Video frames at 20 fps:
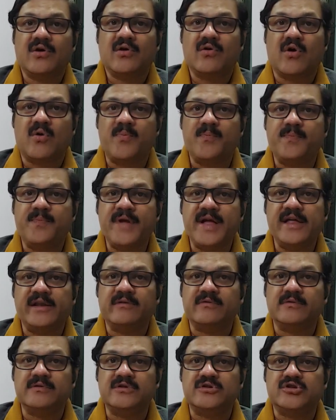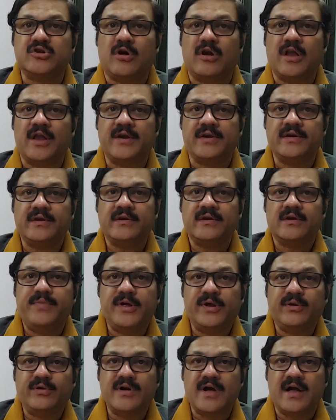Kopperun Cholan,
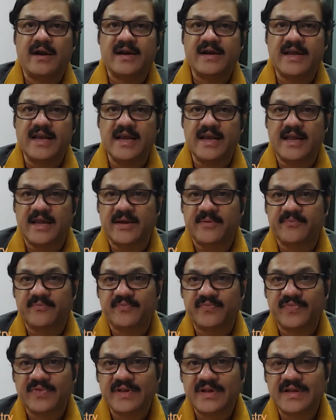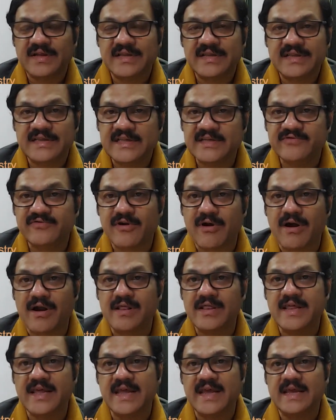Perunar Killi. These were
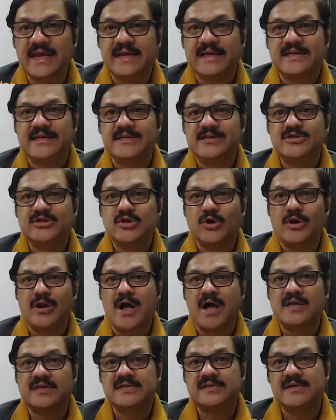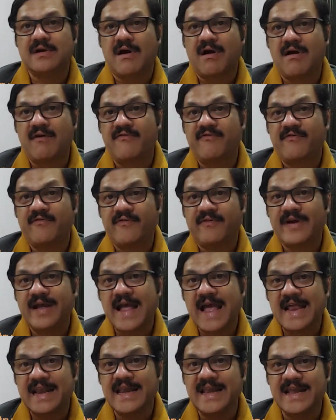all the Cholas of
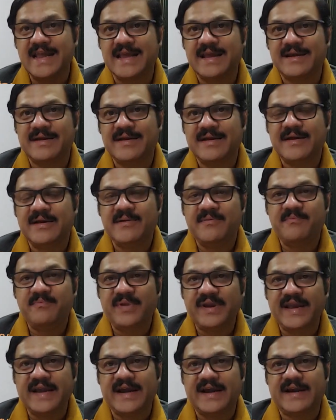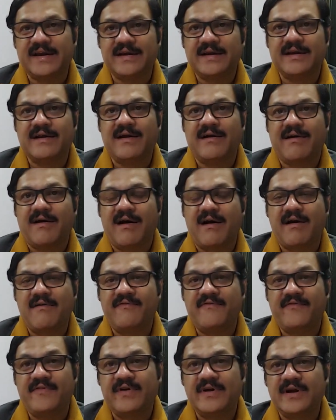early period
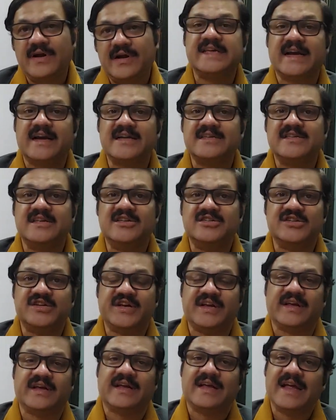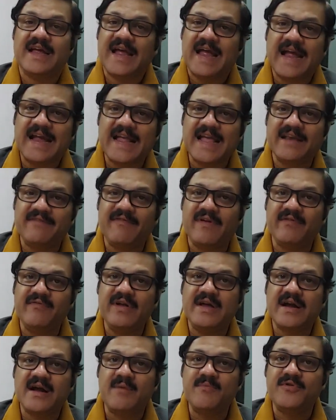of 2nd century. Again, when
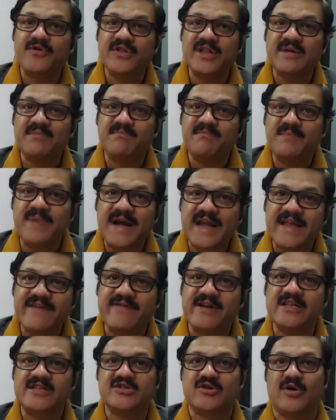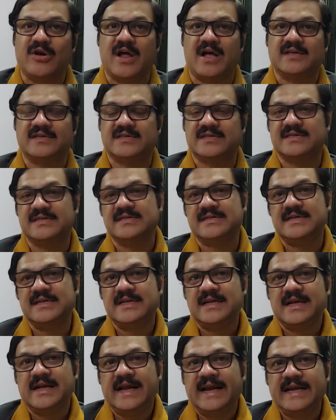we come to the medieval Cholas,
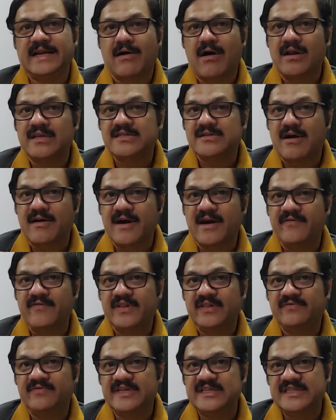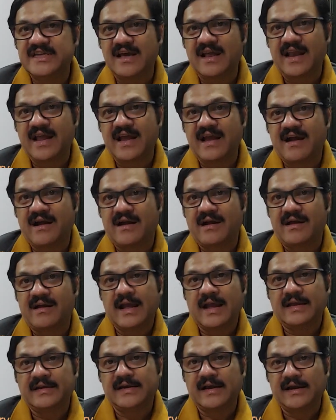it all started with
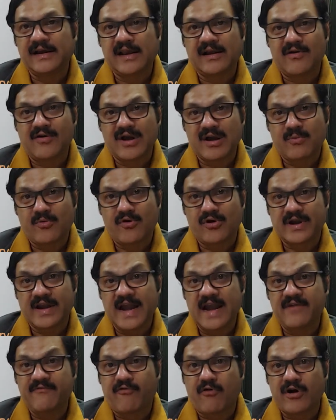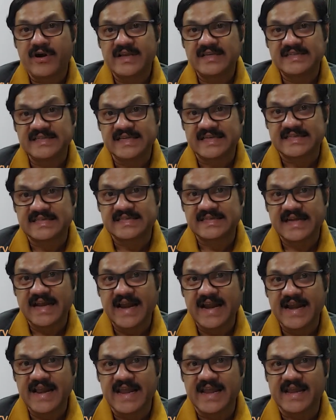Vijayalaya in and around about 846
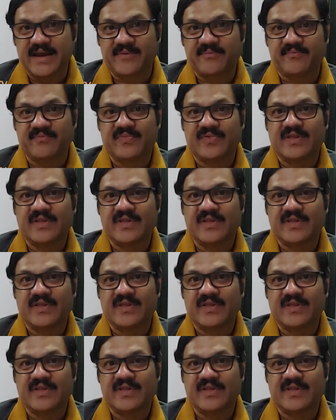AD.